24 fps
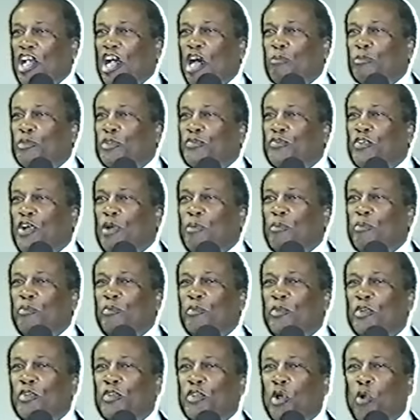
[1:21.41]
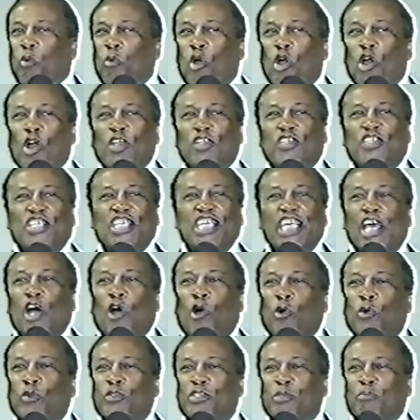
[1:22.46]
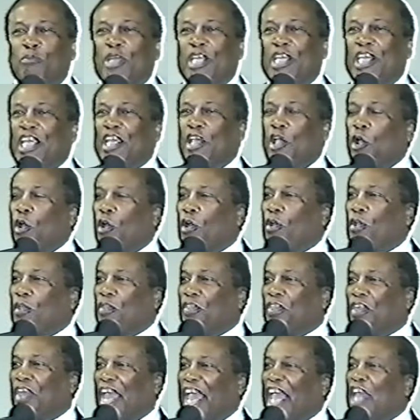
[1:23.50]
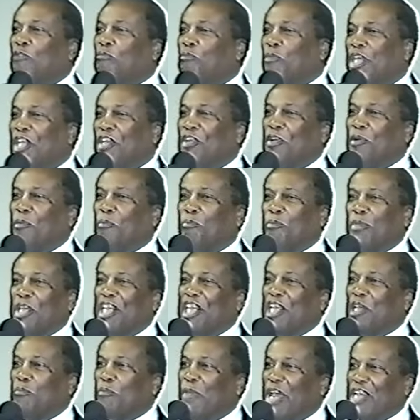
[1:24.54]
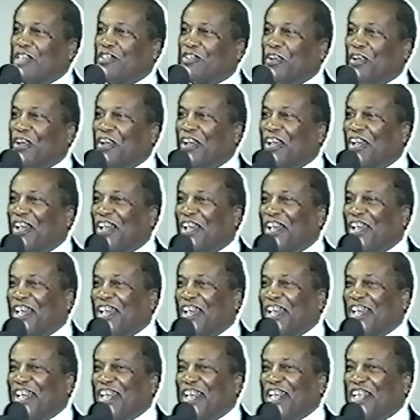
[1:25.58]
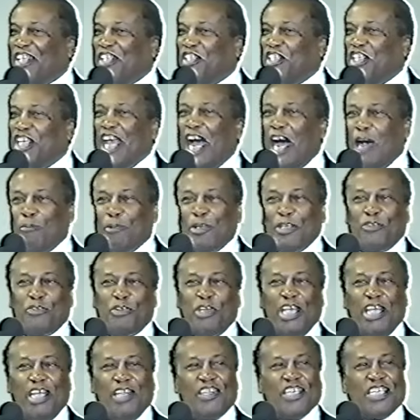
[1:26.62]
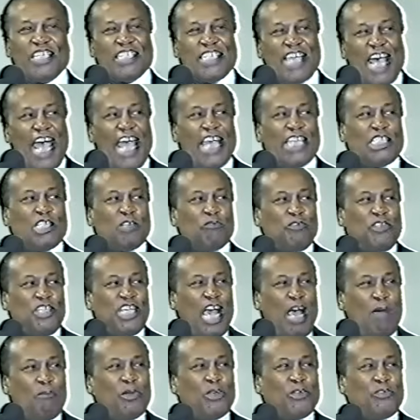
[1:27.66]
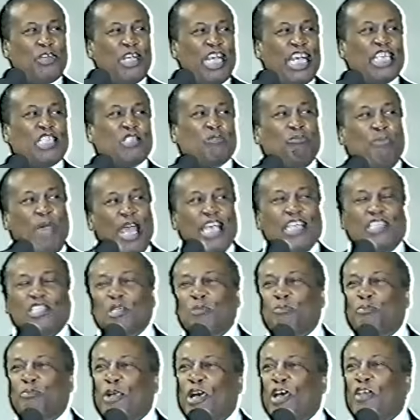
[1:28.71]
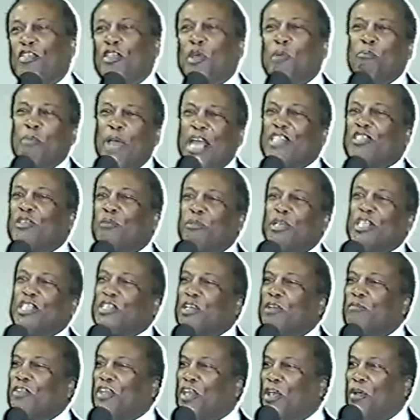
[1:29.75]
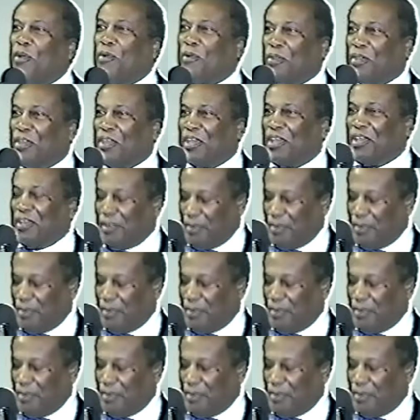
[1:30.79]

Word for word: comes from the word geos meaning earth and meter meaning measure geometry, the science of geometry is based upon the measurements of the earth.